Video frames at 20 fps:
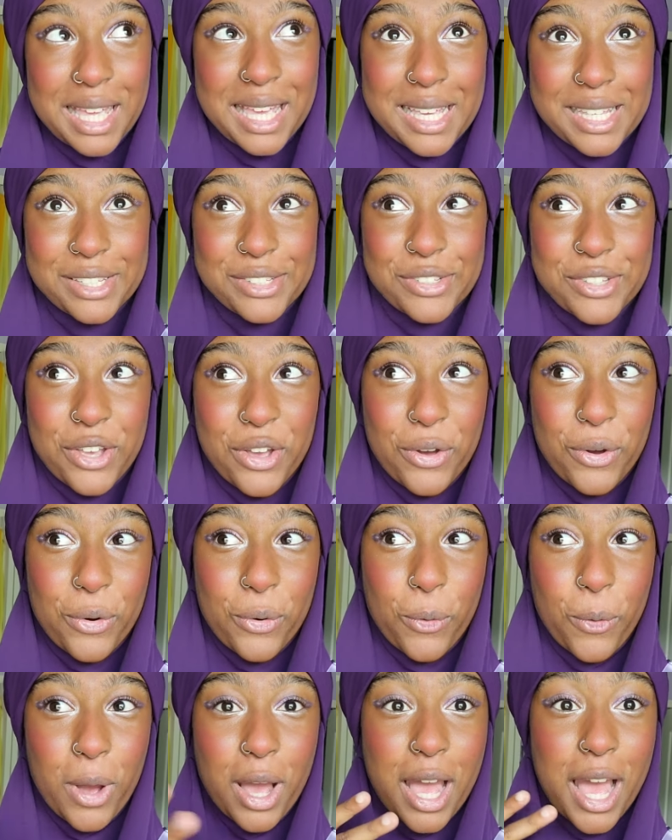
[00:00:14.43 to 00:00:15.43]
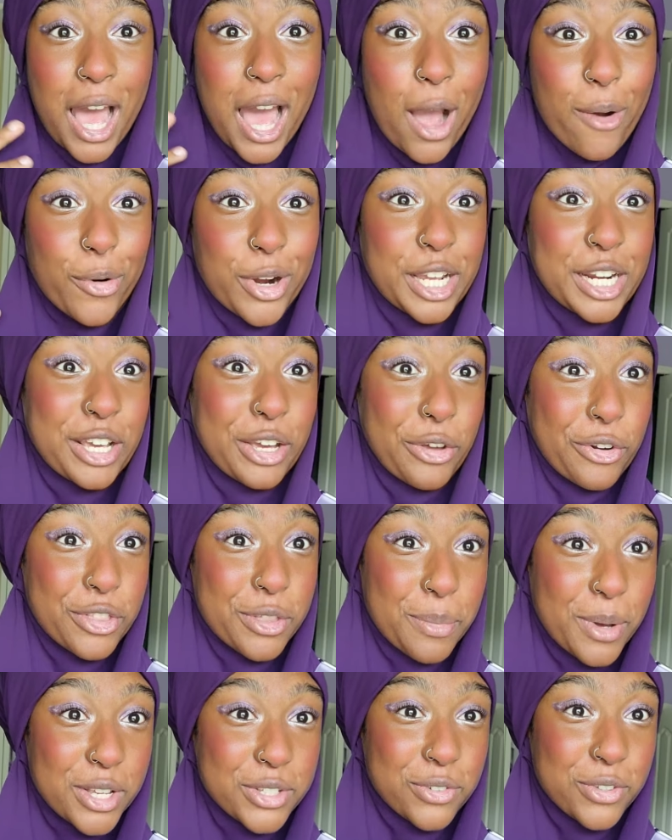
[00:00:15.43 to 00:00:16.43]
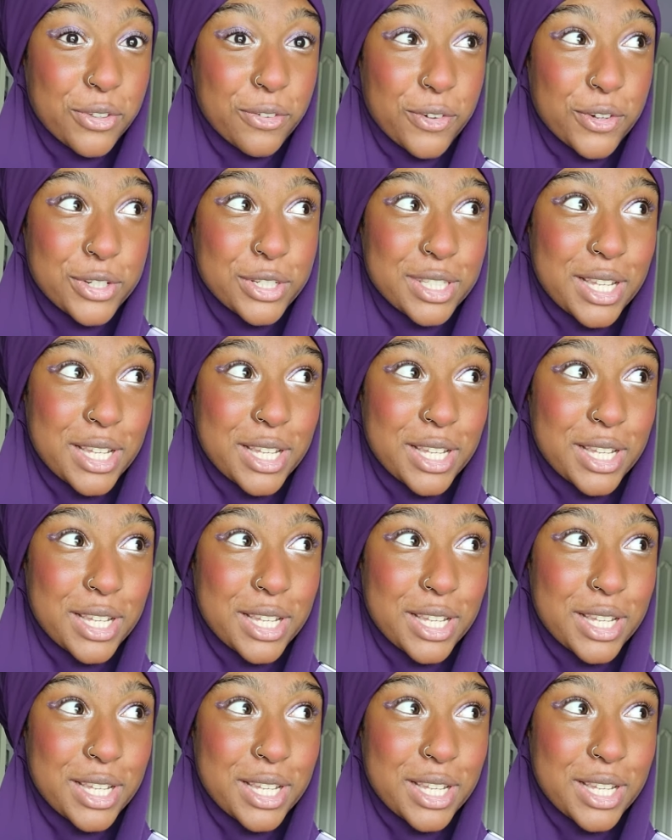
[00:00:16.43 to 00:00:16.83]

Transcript: So we're gonna go to the mosque for the first